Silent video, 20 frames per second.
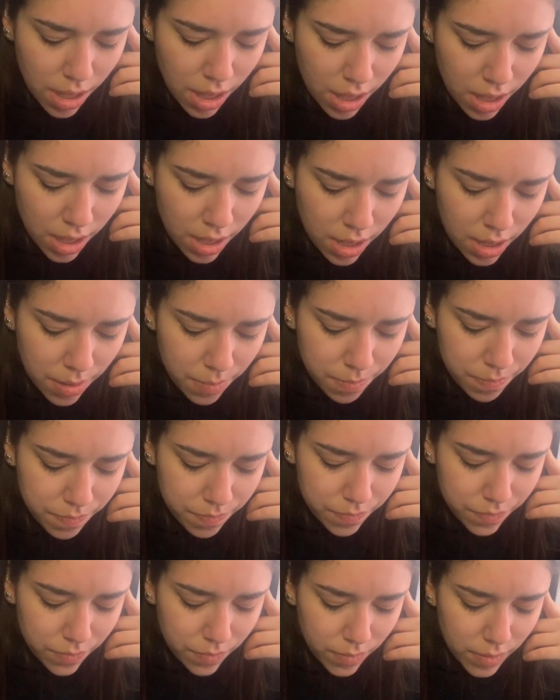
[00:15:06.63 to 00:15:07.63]

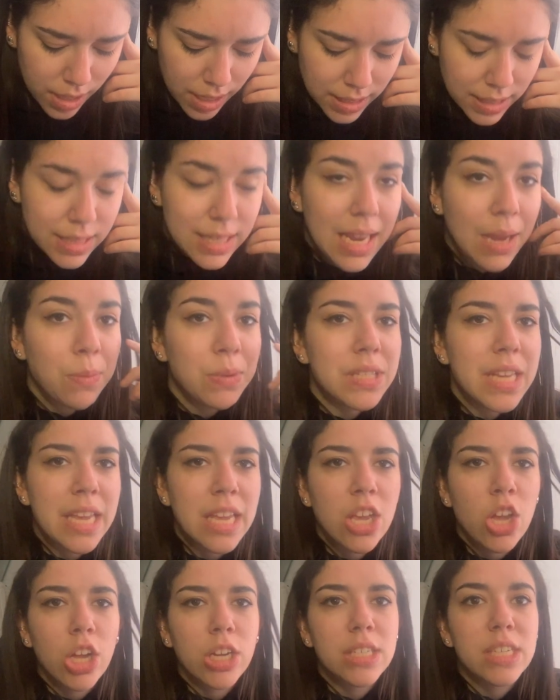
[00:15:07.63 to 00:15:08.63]
And Sam was
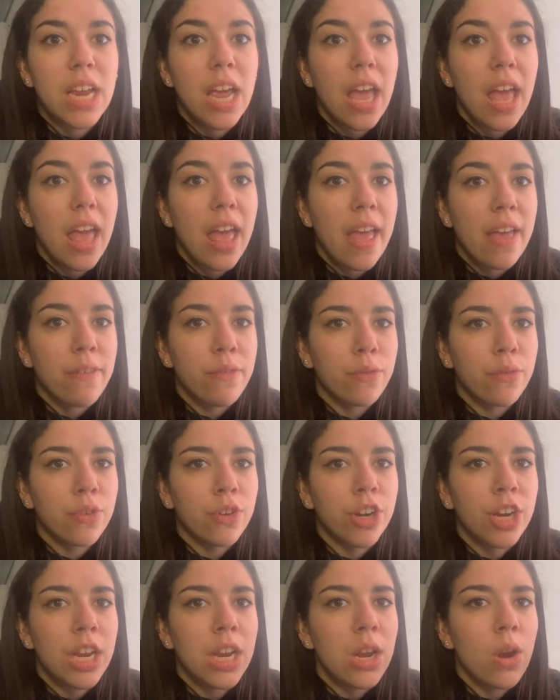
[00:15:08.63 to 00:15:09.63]
hanging on to
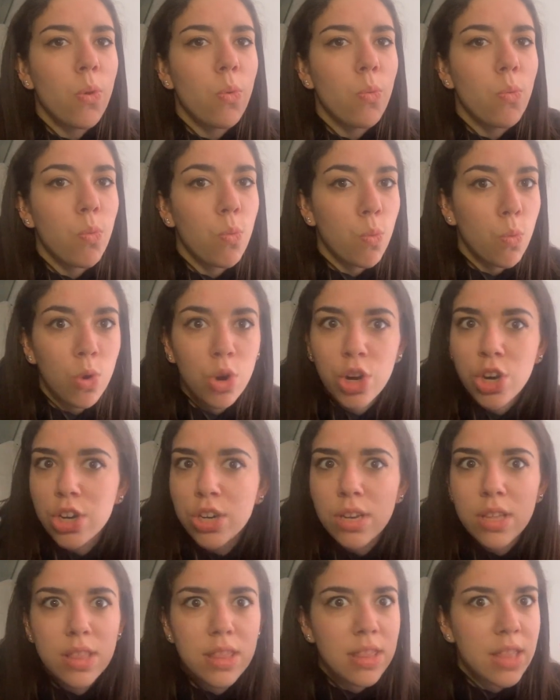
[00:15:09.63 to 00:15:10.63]
every word
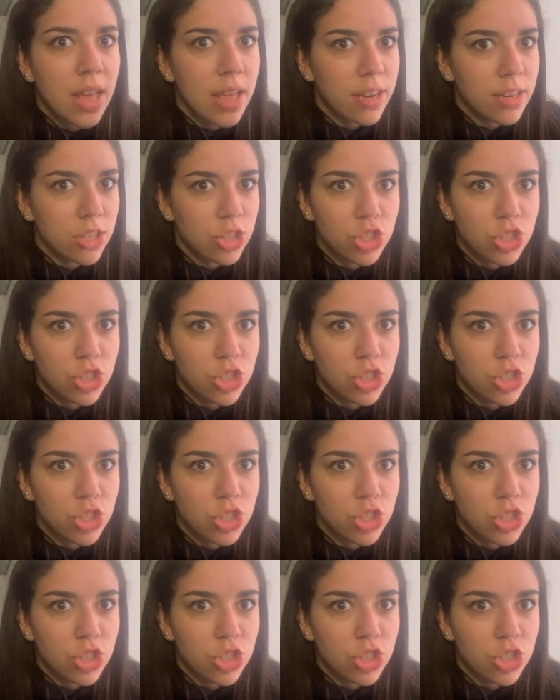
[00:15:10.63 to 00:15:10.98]
that